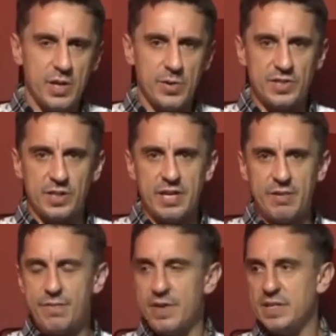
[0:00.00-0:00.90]
You're still
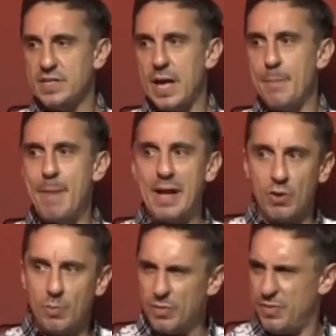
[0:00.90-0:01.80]
hearing phrases like "man
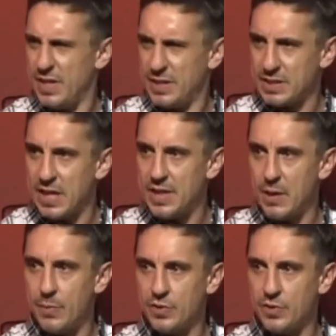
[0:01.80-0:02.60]
up" and things like that,